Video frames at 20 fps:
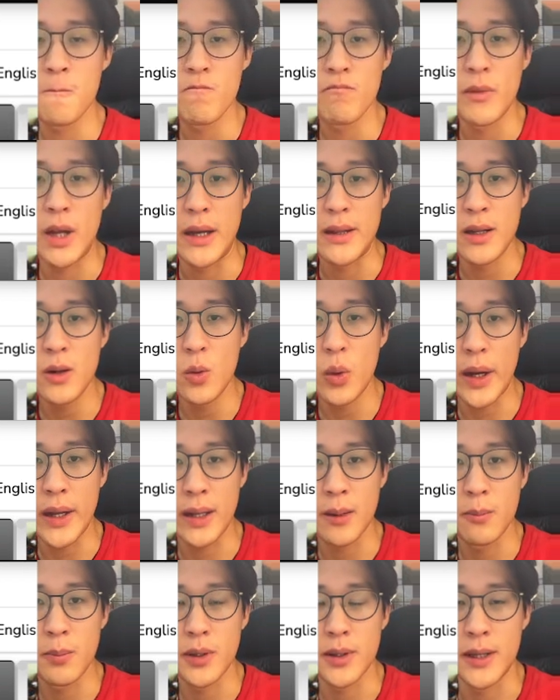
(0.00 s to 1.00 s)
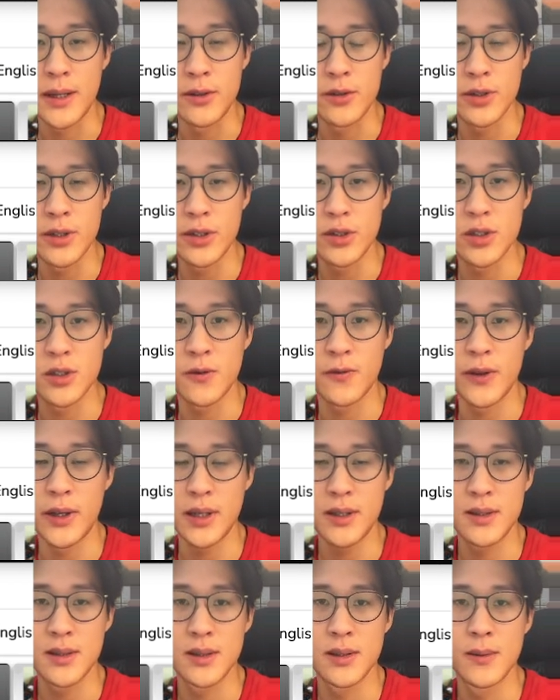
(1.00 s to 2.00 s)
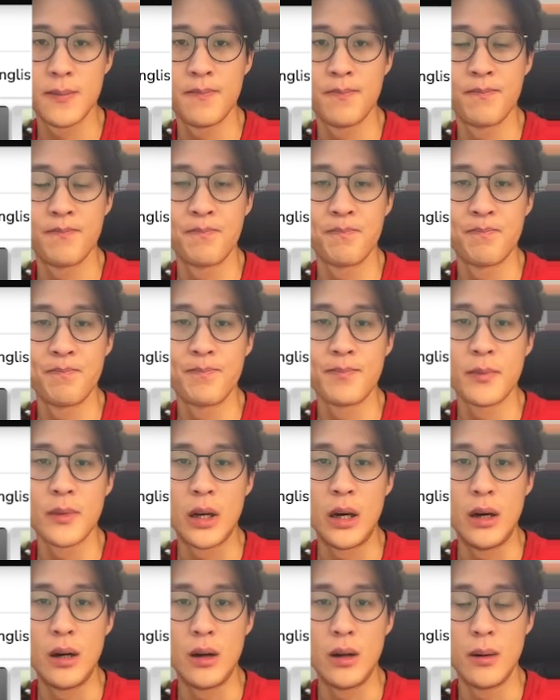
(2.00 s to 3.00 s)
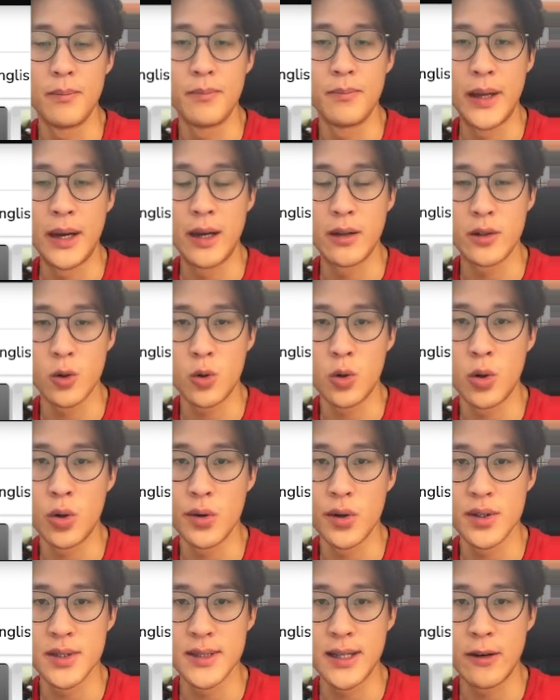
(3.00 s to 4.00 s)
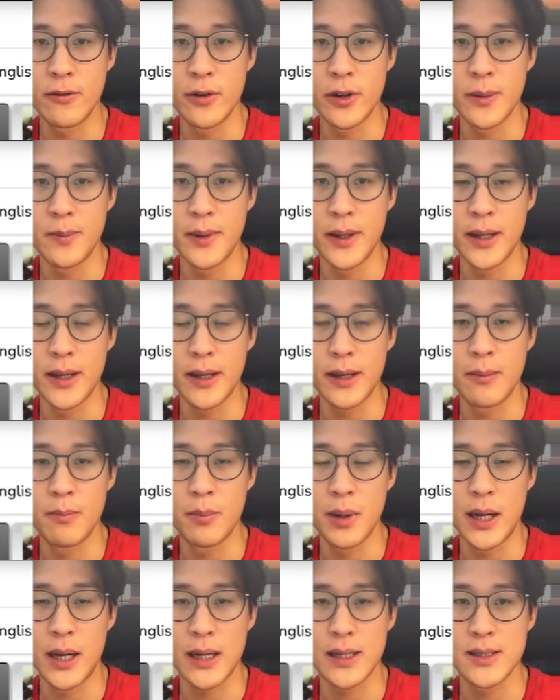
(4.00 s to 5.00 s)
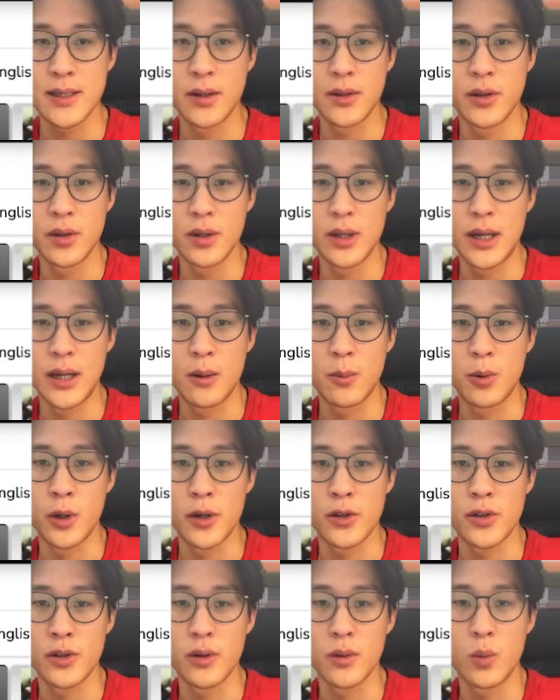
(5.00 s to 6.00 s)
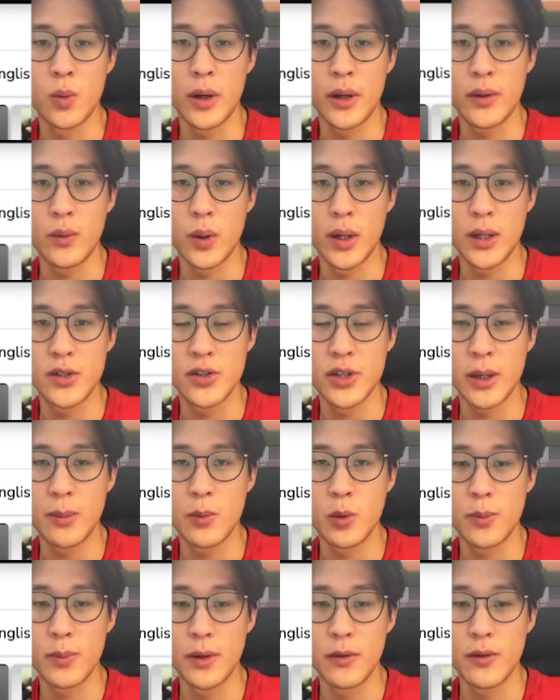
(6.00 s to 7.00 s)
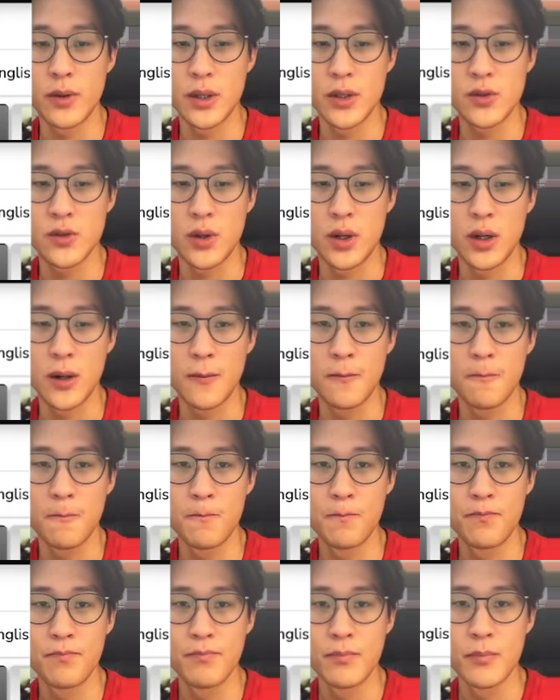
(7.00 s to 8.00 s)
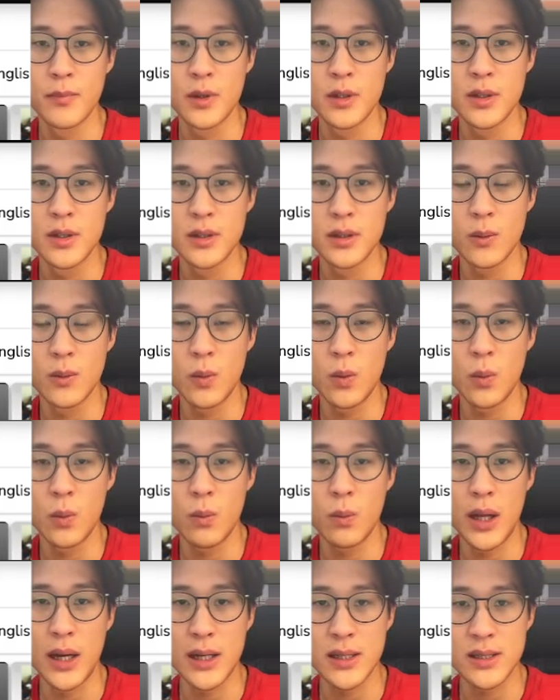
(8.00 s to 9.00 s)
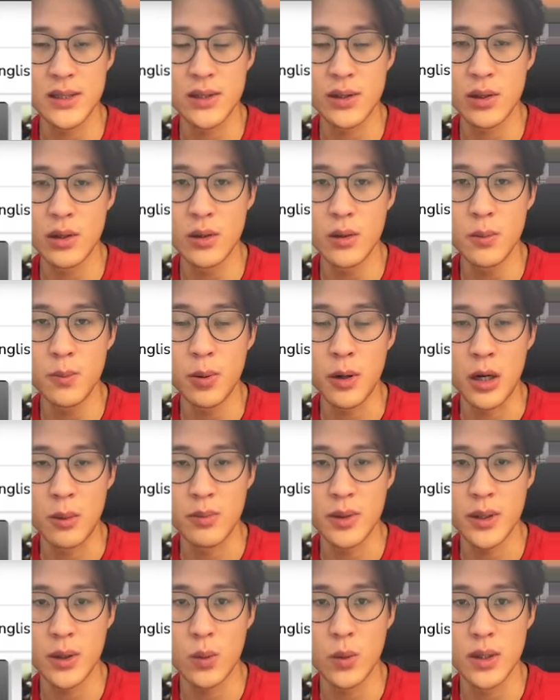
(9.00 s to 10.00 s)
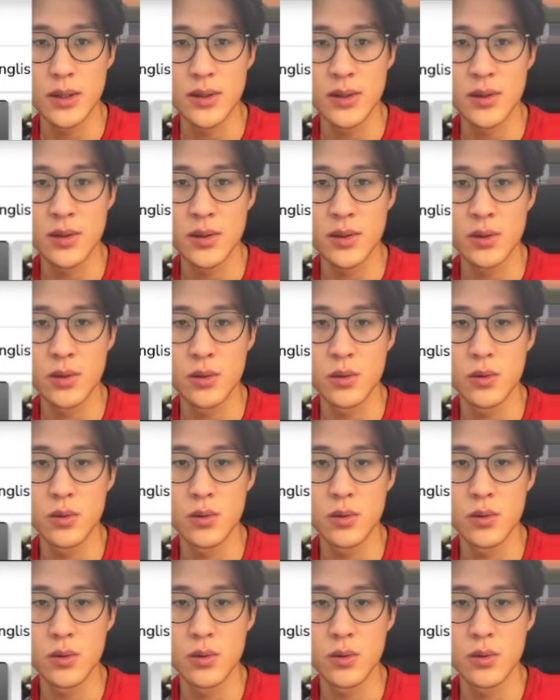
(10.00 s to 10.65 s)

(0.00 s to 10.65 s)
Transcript: I think white can potentially just fix. Now the corner is not very big and black is under a lot of pressure. White's shape will be really strong. Black still probably wants to